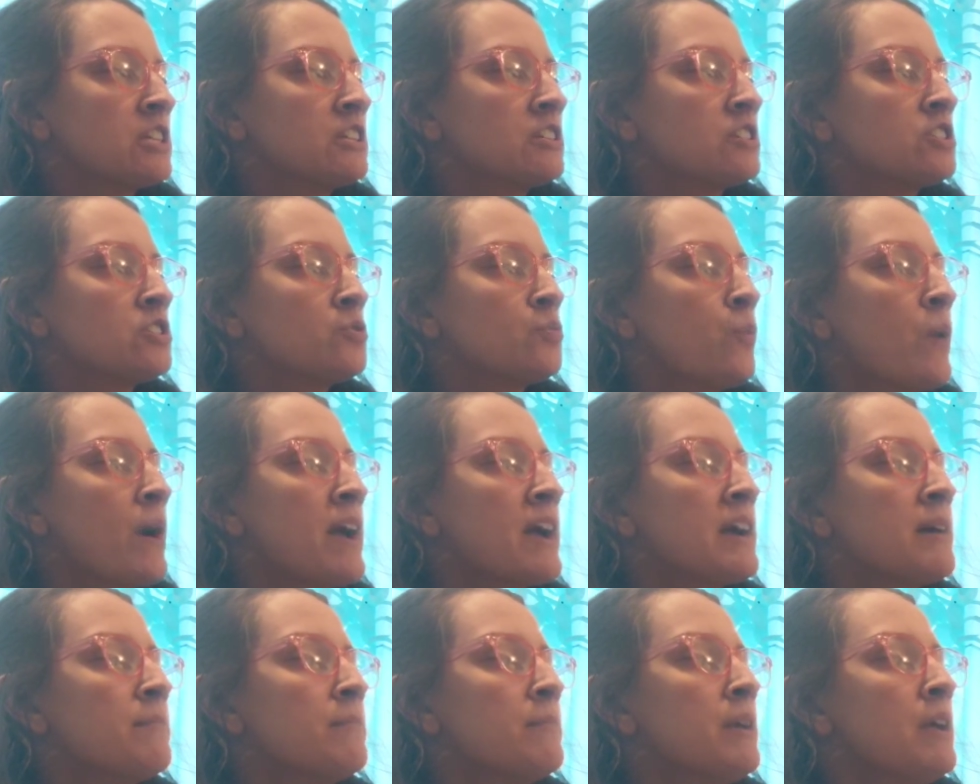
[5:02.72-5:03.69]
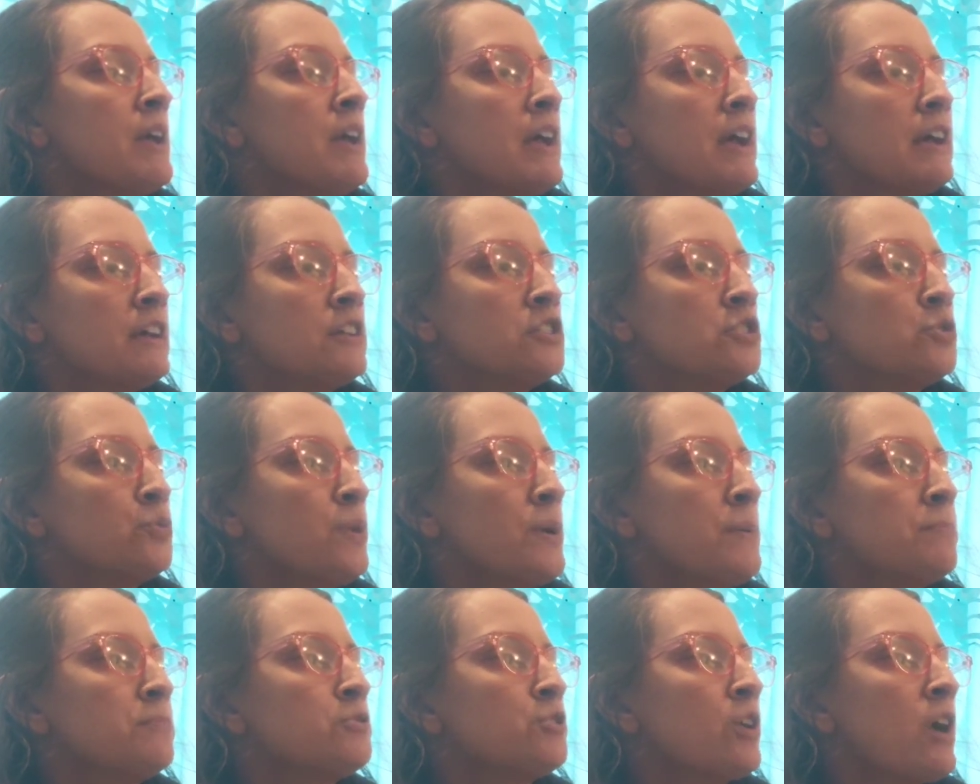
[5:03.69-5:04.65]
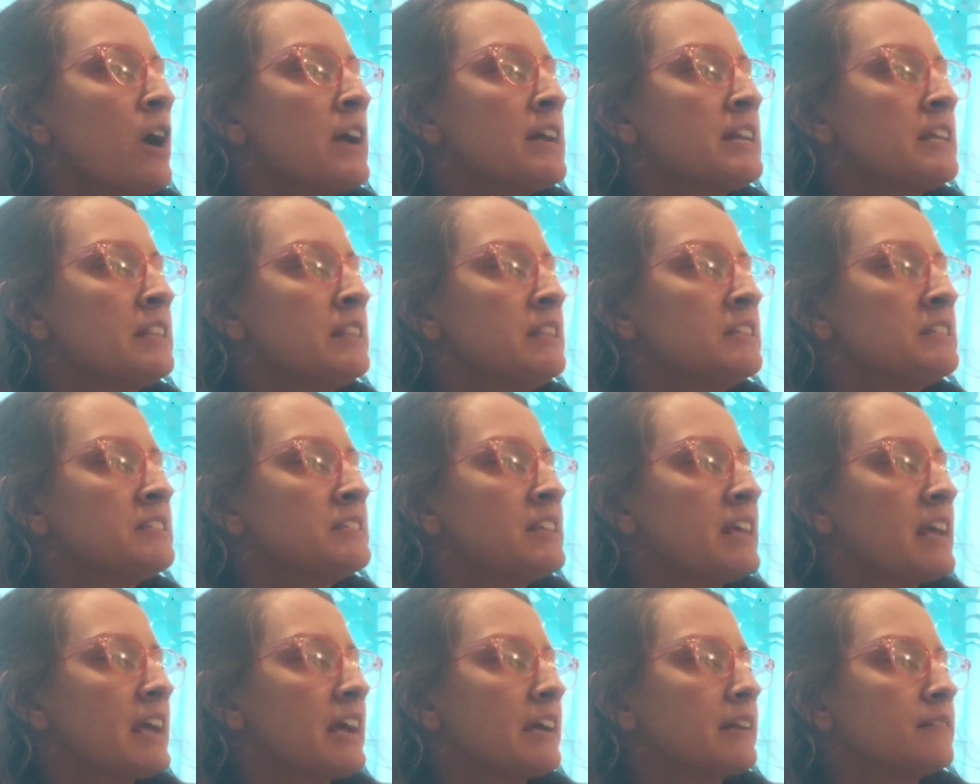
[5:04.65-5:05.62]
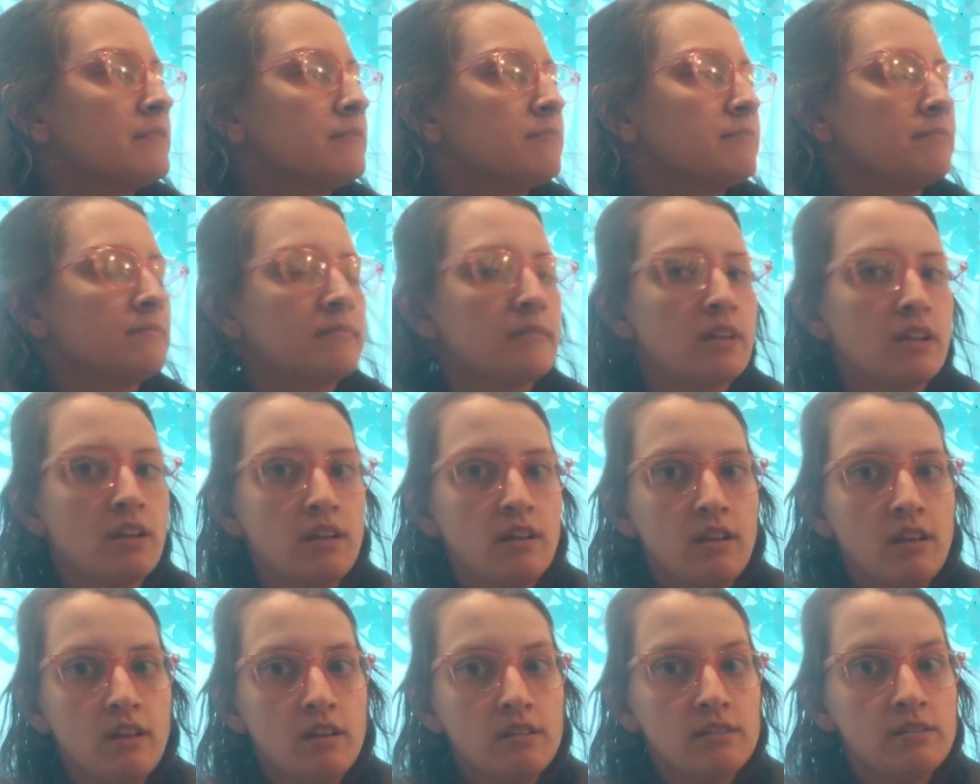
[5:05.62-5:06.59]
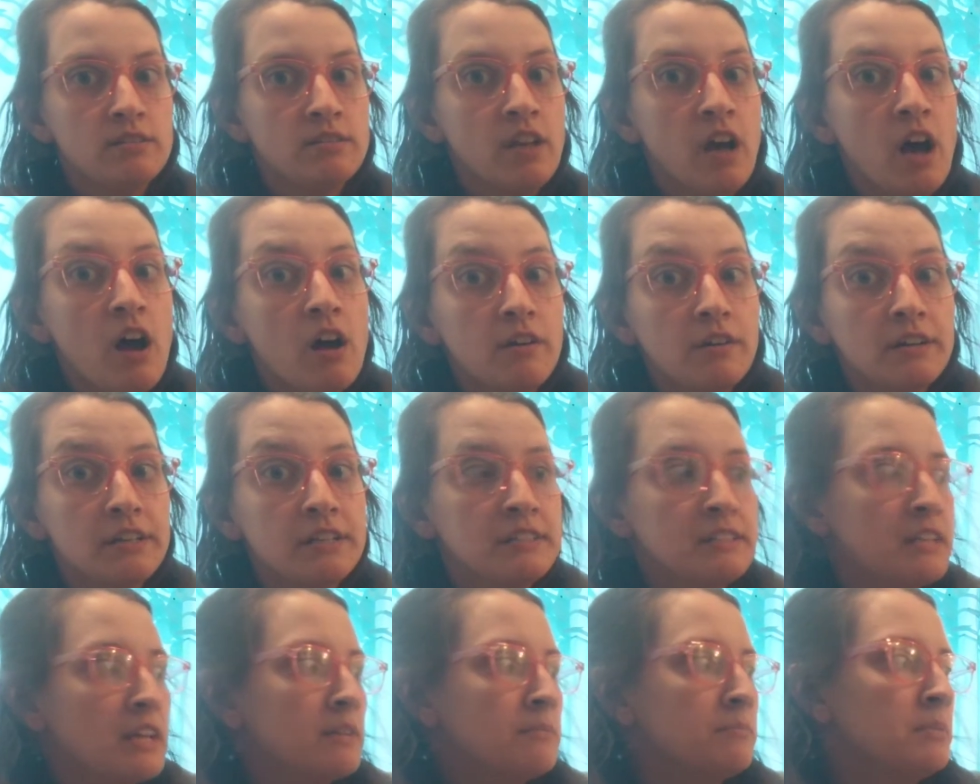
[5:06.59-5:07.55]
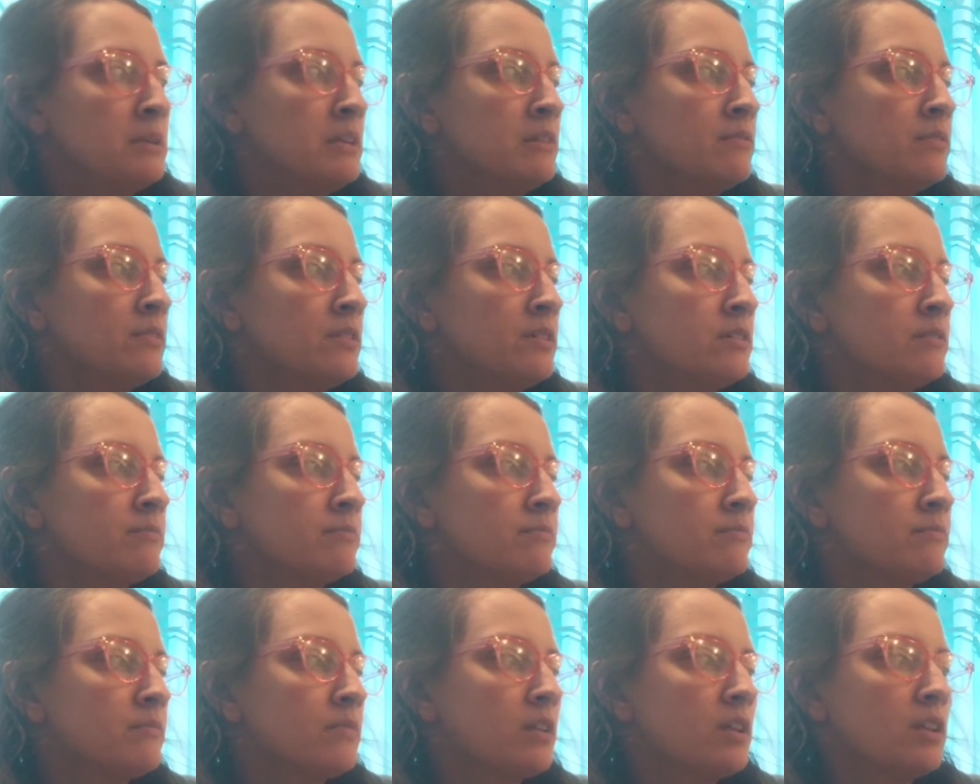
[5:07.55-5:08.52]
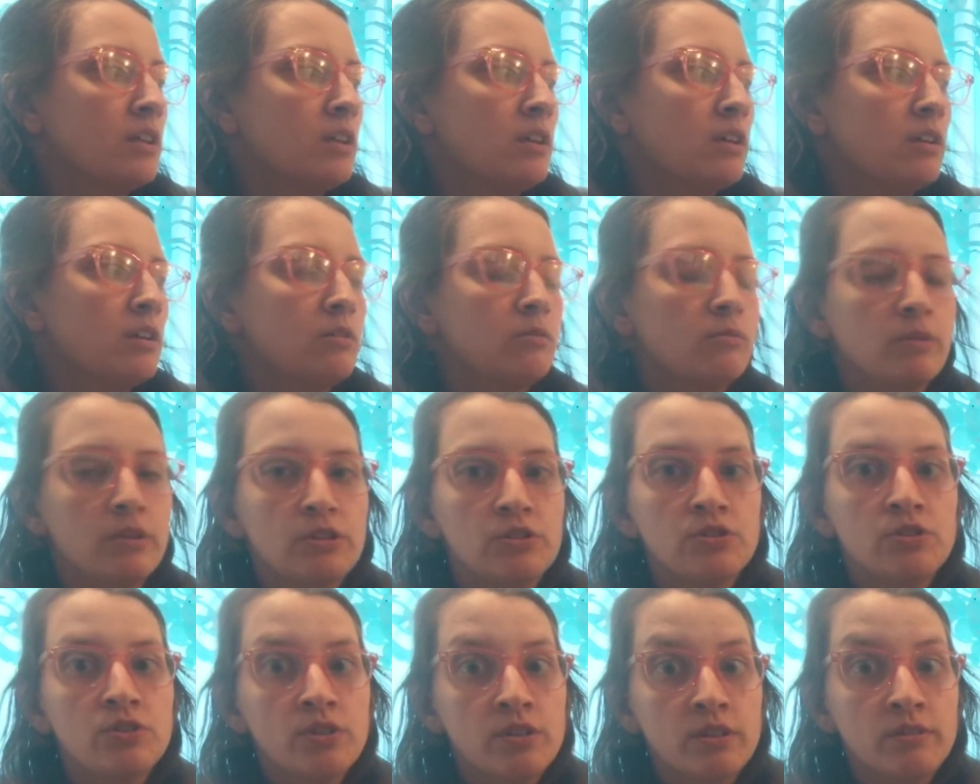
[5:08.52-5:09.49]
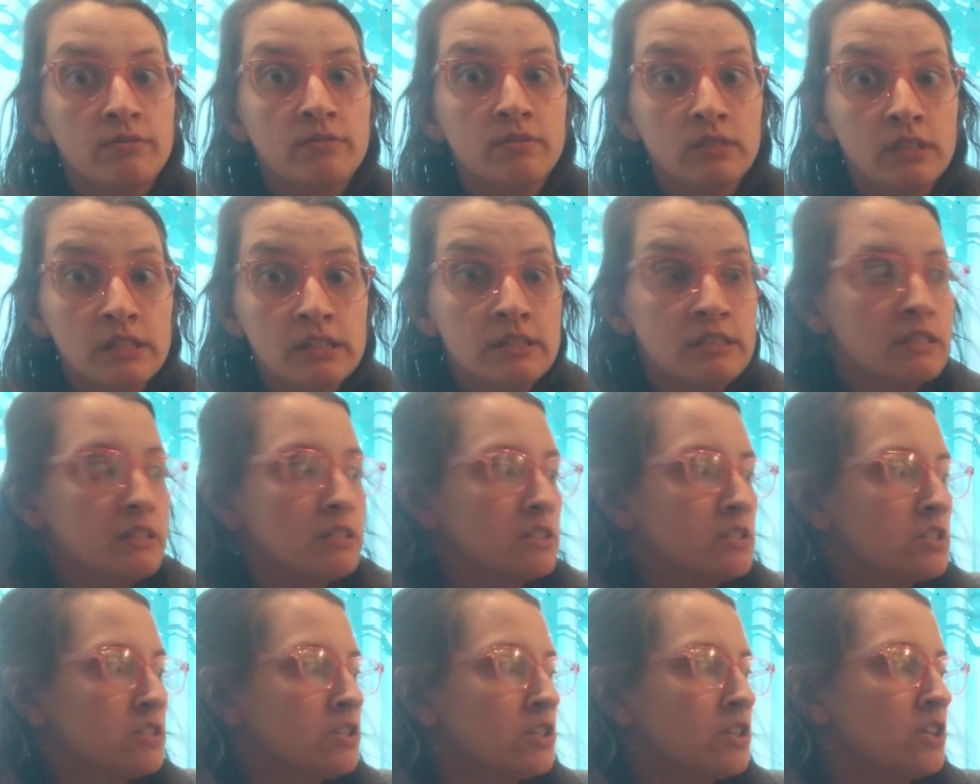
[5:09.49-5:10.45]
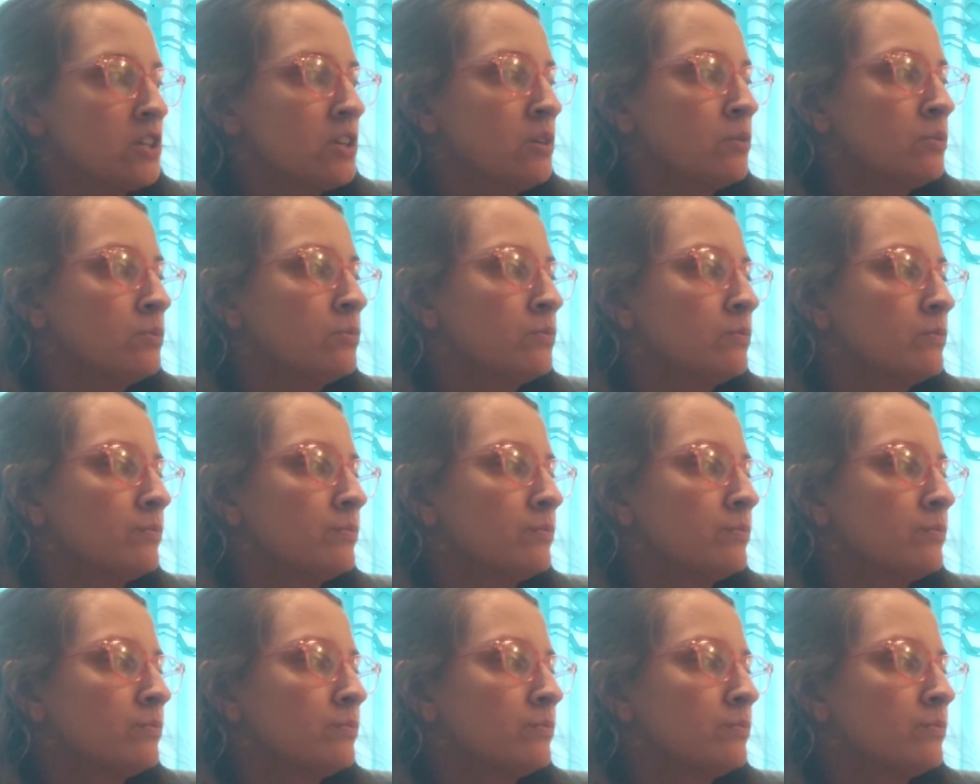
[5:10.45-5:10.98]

and swam and drip dried in the sand. Sorry, said Beaver. We should have listened to you.